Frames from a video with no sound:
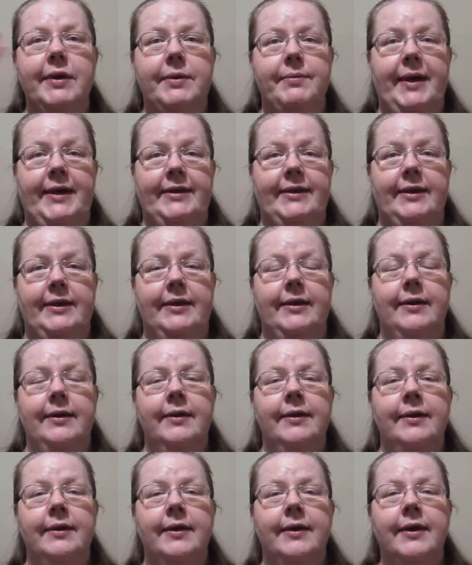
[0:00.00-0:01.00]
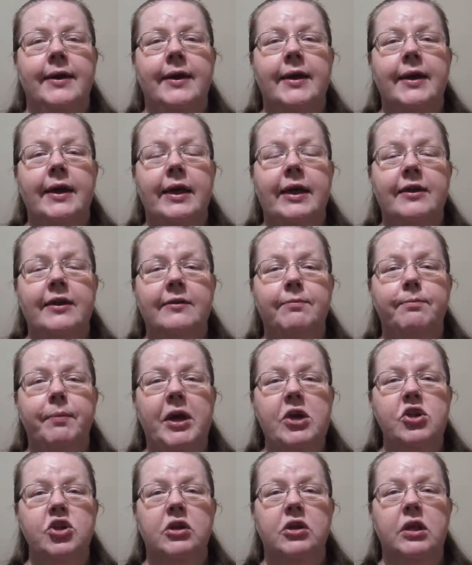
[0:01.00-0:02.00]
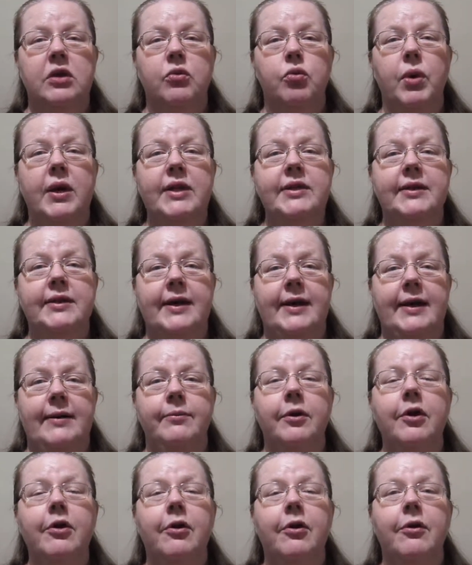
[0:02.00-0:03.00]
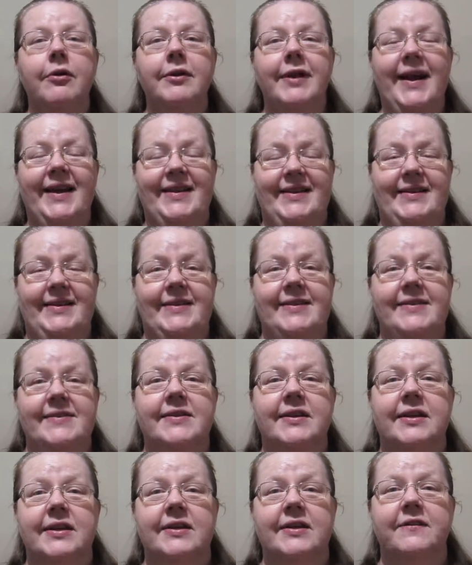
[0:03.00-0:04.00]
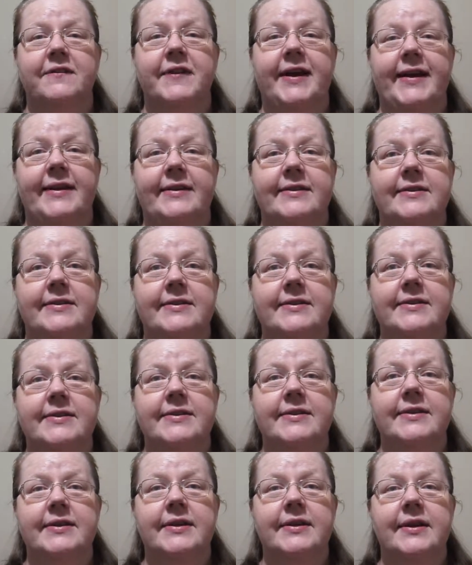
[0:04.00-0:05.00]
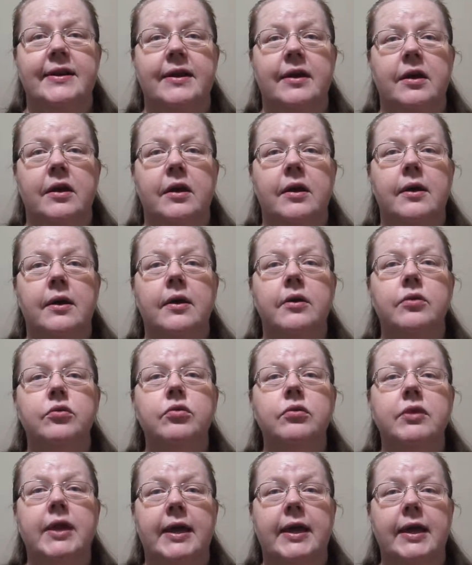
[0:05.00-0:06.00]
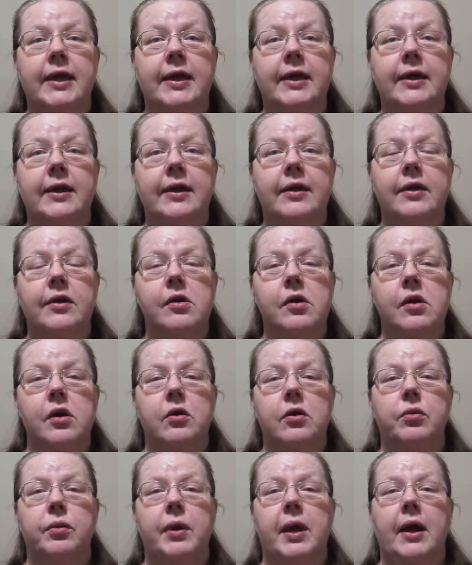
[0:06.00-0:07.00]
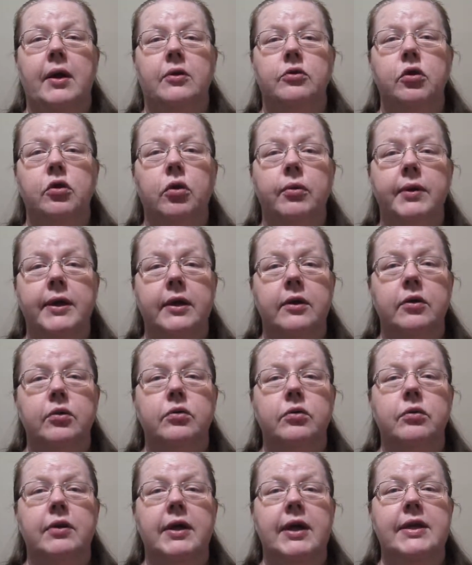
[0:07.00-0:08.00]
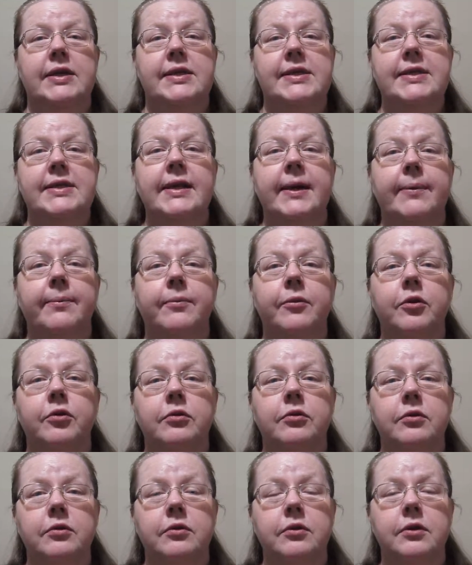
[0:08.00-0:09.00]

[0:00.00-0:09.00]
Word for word: everybody, especially welcome all Assassin's Creed fans. Today we are going to Istanbul.